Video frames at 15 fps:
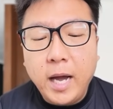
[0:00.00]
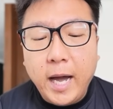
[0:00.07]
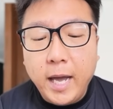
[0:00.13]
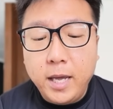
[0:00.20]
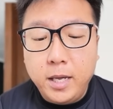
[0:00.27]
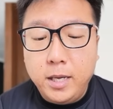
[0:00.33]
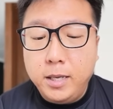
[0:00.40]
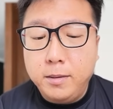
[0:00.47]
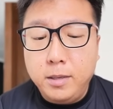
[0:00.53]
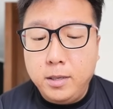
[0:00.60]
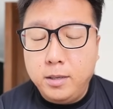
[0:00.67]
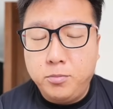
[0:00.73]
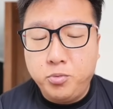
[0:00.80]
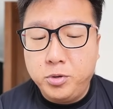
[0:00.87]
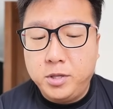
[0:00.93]

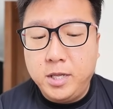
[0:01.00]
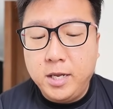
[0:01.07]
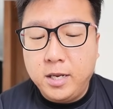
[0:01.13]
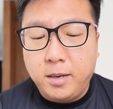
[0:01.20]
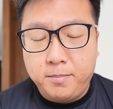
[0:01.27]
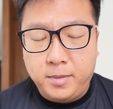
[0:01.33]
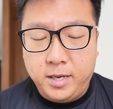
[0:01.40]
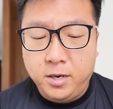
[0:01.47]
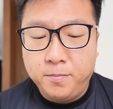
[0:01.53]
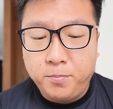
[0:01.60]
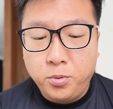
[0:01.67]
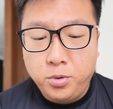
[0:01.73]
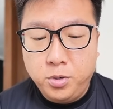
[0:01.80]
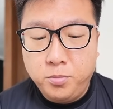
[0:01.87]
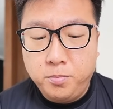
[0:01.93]
I would think that my
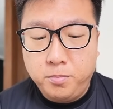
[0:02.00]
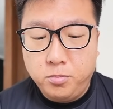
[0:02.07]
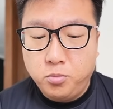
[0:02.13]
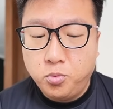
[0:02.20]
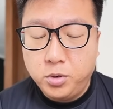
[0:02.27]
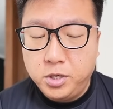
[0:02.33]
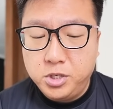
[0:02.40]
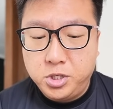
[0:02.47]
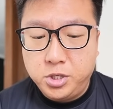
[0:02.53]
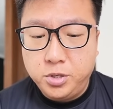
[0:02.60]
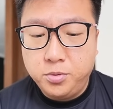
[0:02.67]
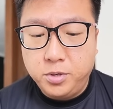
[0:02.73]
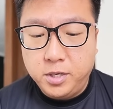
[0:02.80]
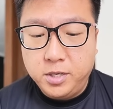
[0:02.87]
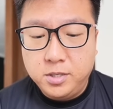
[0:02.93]
opponent wouldn't
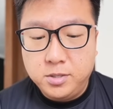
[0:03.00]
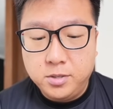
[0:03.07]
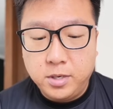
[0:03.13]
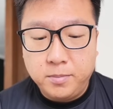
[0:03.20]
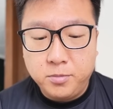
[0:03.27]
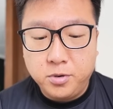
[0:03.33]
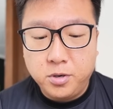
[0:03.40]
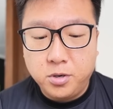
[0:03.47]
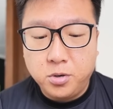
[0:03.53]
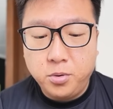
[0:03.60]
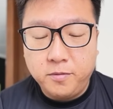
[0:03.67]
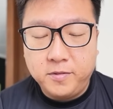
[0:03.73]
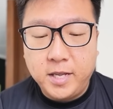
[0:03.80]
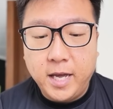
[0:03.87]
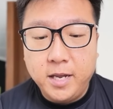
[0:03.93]
shield this, so I'm going to go
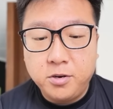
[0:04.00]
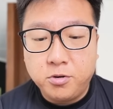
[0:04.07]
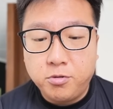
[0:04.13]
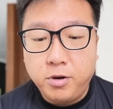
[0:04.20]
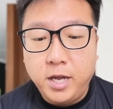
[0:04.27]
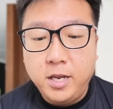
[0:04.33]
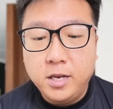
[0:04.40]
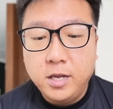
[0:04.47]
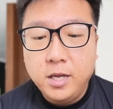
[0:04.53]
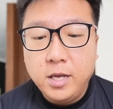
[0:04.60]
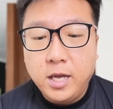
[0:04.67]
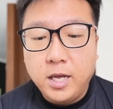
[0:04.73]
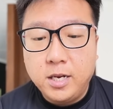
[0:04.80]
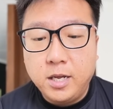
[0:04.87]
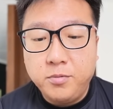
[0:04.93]
with that. Great.
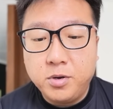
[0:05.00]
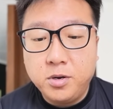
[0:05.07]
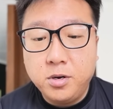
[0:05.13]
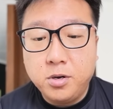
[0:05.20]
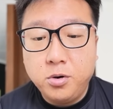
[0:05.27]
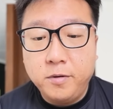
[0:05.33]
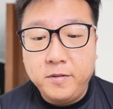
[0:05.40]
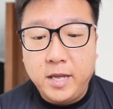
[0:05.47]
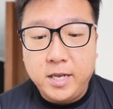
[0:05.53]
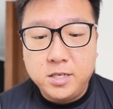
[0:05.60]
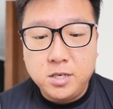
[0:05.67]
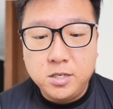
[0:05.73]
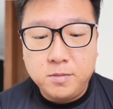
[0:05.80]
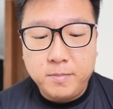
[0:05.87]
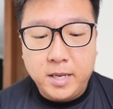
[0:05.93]
And then we're going to go with
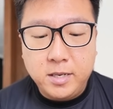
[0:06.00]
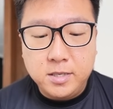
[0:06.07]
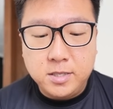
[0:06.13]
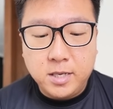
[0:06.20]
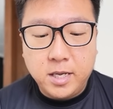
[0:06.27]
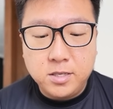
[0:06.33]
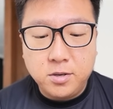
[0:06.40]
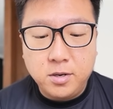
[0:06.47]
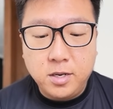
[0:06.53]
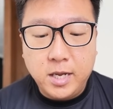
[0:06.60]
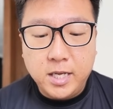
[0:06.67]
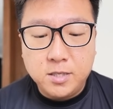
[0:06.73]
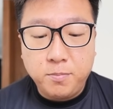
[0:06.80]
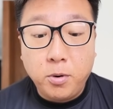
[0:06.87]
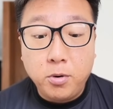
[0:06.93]
Nature's Madness against on the
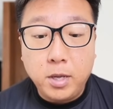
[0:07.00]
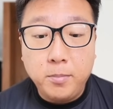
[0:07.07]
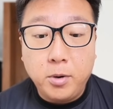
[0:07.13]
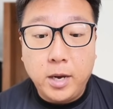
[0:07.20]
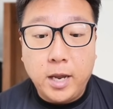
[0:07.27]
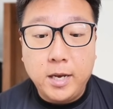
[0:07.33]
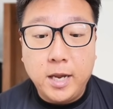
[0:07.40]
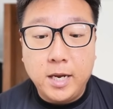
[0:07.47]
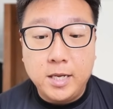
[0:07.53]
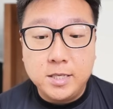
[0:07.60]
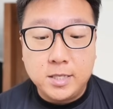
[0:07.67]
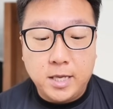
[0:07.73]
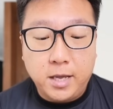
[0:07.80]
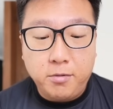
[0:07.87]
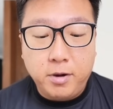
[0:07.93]
next Pokemon, and that
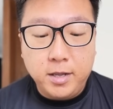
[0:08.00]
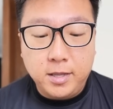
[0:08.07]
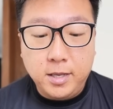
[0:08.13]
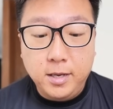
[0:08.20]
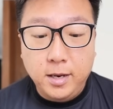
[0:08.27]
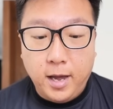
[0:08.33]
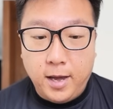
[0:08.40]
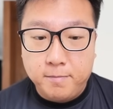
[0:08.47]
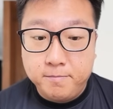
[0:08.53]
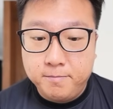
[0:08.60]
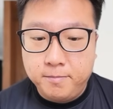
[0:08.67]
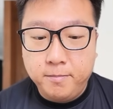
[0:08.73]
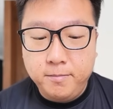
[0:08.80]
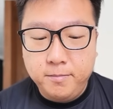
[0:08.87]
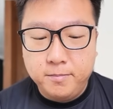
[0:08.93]
is Giratina.
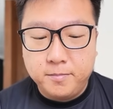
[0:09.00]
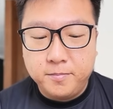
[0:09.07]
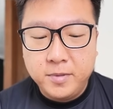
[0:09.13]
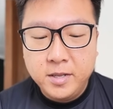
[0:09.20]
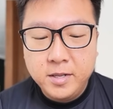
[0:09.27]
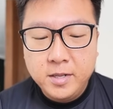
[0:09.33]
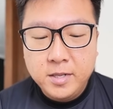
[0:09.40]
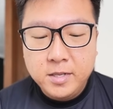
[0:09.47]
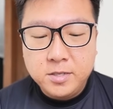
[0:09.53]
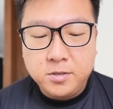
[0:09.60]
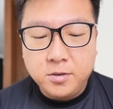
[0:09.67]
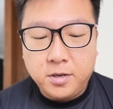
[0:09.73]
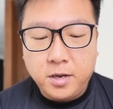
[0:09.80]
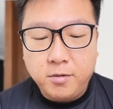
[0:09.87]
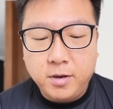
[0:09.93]
Mm-hmm.
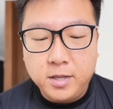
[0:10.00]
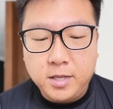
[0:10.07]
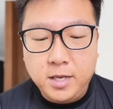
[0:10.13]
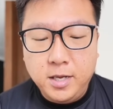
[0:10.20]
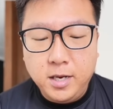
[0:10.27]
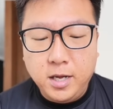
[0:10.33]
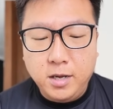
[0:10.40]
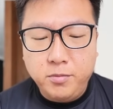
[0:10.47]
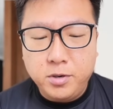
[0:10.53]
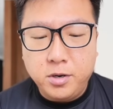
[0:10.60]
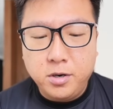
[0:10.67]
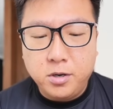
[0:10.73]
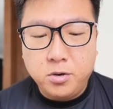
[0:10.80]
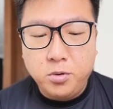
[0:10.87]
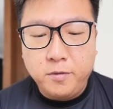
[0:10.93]
So Giratina, we're
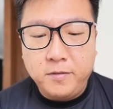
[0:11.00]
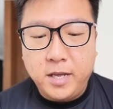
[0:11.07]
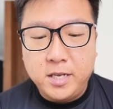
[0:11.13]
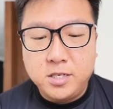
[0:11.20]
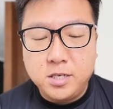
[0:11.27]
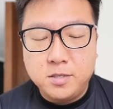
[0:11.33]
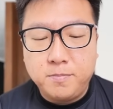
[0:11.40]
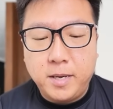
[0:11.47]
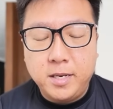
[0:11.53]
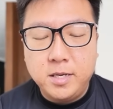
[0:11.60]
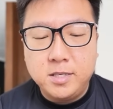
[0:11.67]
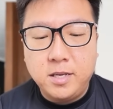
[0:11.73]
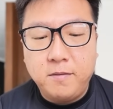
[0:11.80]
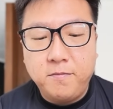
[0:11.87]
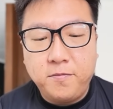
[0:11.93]
going to go with Nature's
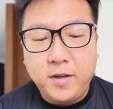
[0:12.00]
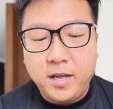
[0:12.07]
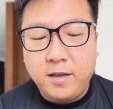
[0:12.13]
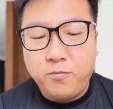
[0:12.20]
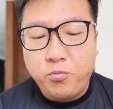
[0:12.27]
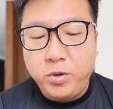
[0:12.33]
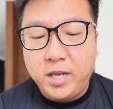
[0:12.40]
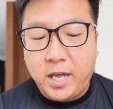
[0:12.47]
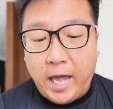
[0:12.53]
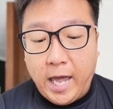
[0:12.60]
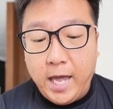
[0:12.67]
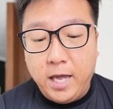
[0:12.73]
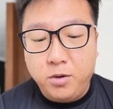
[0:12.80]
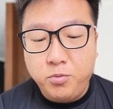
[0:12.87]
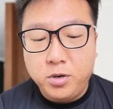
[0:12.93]
Madness. In fact, if we
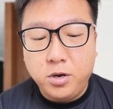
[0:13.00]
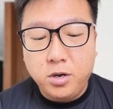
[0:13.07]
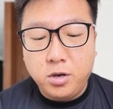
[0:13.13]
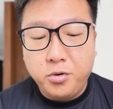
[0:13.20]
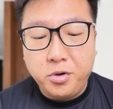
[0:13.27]
can, we're going to go